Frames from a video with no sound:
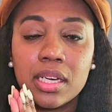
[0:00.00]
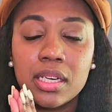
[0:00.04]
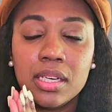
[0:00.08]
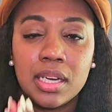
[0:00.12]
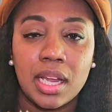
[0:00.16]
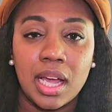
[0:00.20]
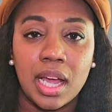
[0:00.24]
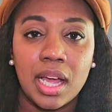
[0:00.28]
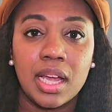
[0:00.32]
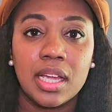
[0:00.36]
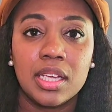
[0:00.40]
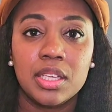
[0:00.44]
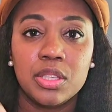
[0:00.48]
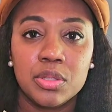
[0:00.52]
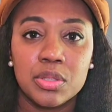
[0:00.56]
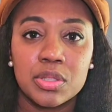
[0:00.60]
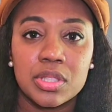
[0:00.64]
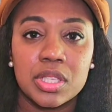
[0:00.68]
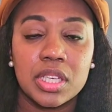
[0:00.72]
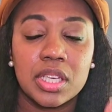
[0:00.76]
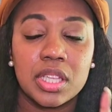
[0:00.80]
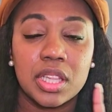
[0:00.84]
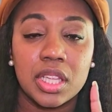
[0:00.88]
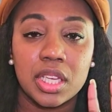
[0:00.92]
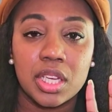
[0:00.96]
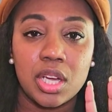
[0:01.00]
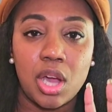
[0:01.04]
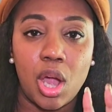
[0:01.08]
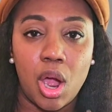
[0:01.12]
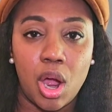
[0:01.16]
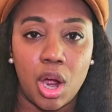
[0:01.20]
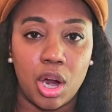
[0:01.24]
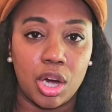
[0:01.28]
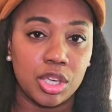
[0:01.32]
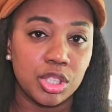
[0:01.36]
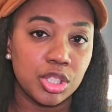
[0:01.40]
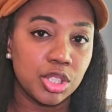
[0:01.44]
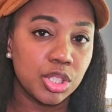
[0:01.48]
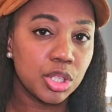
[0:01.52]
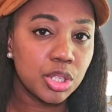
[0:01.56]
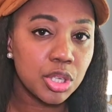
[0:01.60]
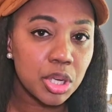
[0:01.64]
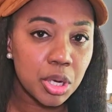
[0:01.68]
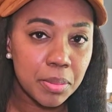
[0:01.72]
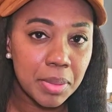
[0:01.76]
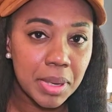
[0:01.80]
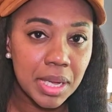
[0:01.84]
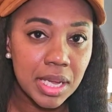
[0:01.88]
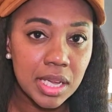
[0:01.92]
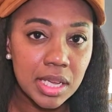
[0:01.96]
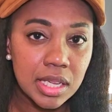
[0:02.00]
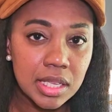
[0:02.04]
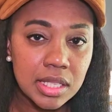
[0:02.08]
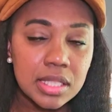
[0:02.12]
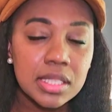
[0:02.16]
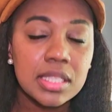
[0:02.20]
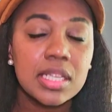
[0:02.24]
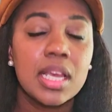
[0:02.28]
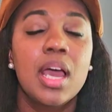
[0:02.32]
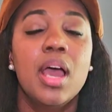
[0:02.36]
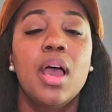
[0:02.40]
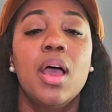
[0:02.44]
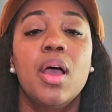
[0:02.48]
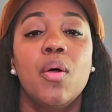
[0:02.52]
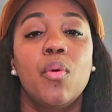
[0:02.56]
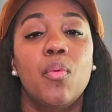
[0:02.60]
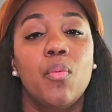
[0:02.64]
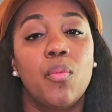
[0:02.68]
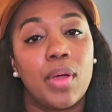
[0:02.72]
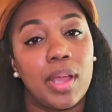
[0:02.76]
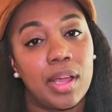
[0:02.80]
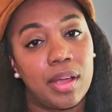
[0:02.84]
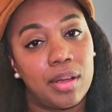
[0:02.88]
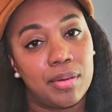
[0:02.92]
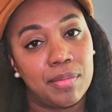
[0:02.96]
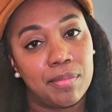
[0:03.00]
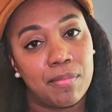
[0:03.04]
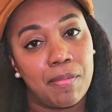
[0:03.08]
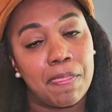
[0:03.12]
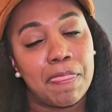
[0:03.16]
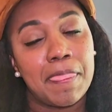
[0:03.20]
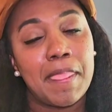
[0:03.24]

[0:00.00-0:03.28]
not use anything harsh on your pans. Well,